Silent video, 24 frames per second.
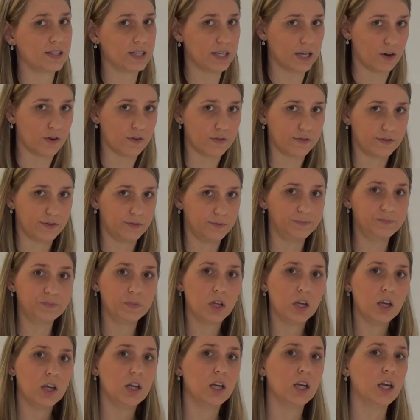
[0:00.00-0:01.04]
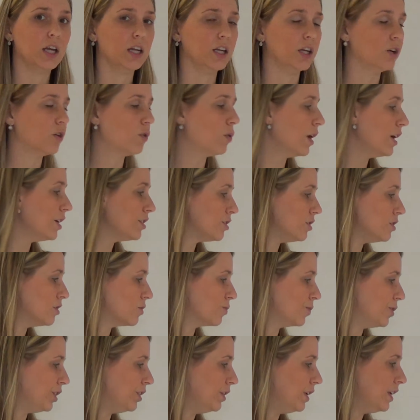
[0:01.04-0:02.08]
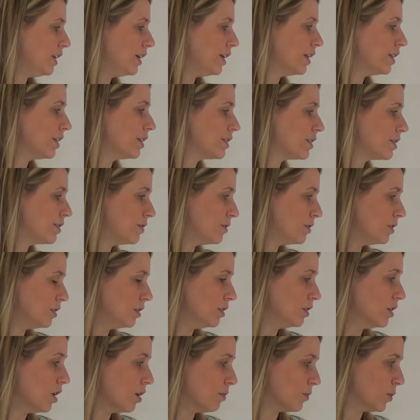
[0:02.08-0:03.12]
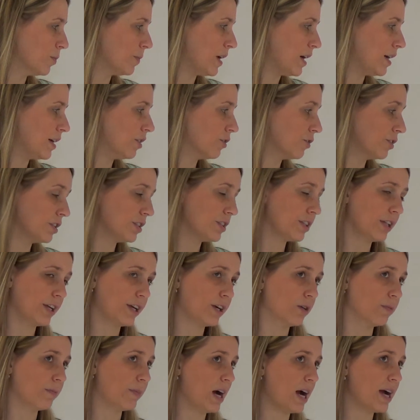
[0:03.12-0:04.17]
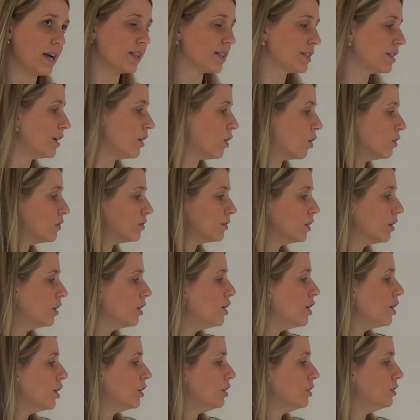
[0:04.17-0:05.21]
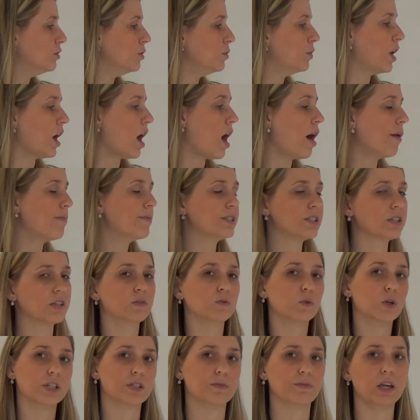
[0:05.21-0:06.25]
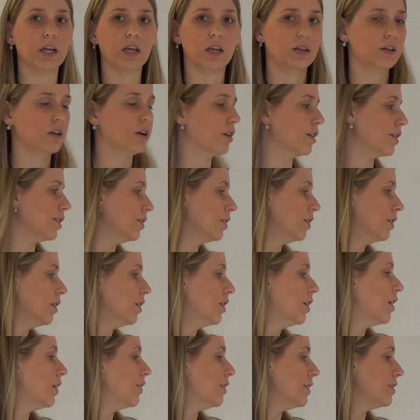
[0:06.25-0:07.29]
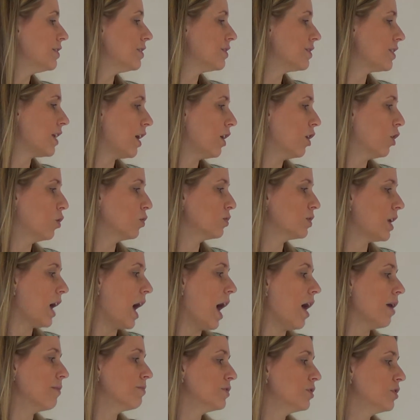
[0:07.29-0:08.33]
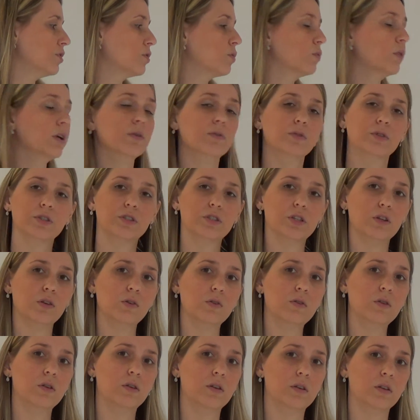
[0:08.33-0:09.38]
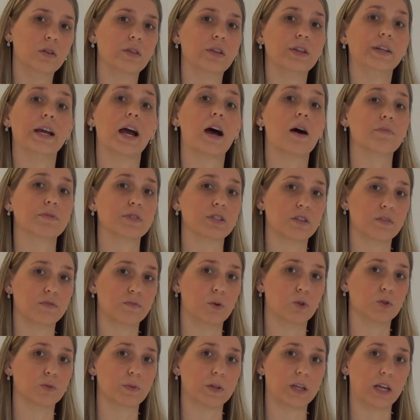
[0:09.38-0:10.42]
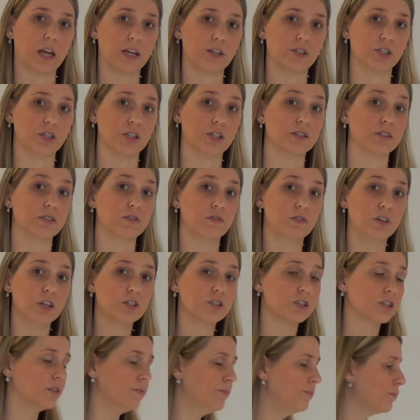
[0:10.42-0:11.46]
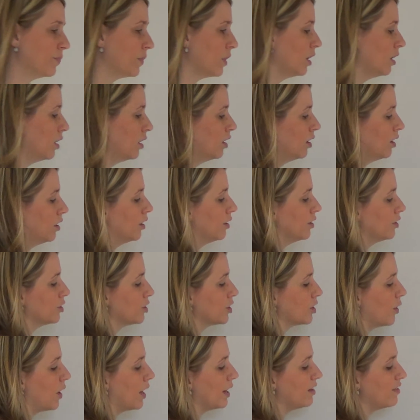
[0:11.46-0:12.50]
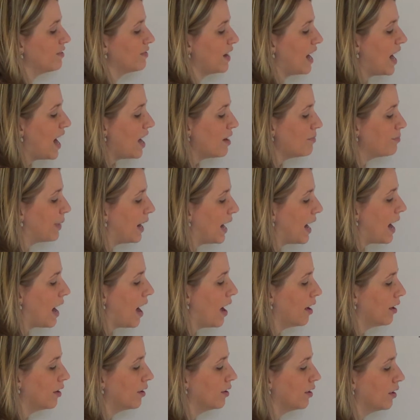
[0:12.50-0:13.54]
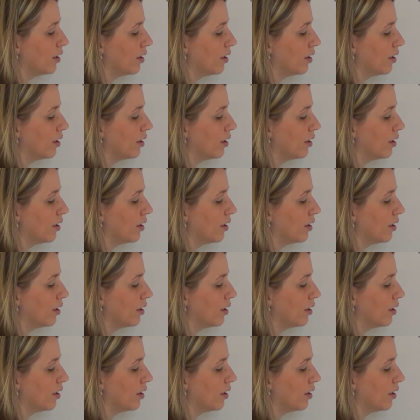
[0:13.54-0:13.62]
itself. In equations, when you need to get this number by, or this letter by itself, you do the opposite of what's being done. This is L times the square root of 2. The opposite of multiplication is division. So I divide by